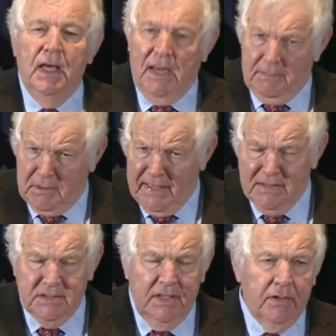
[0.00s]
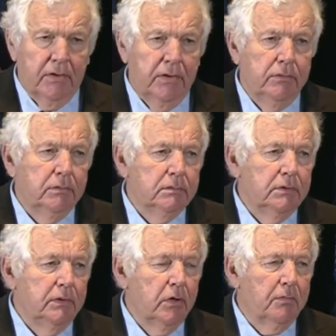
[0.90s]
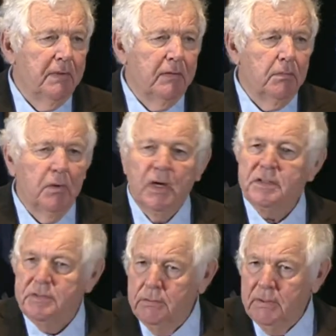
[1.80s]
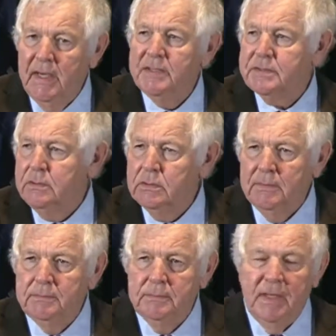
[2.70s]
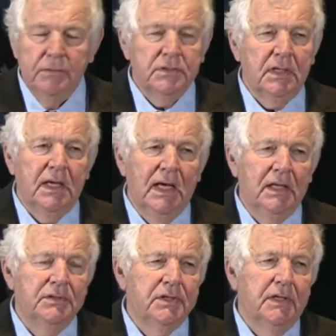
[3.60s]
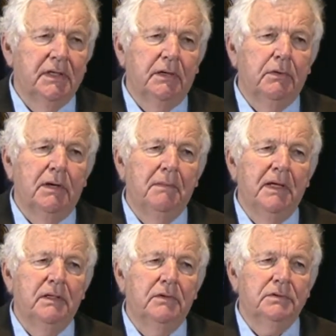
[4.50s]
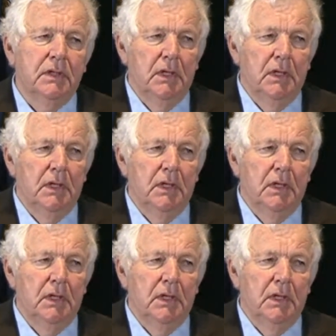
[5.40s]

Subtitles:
And I'm glad, Senator, you heard my remarks. You were in high school. I was in college, I think, when I made those.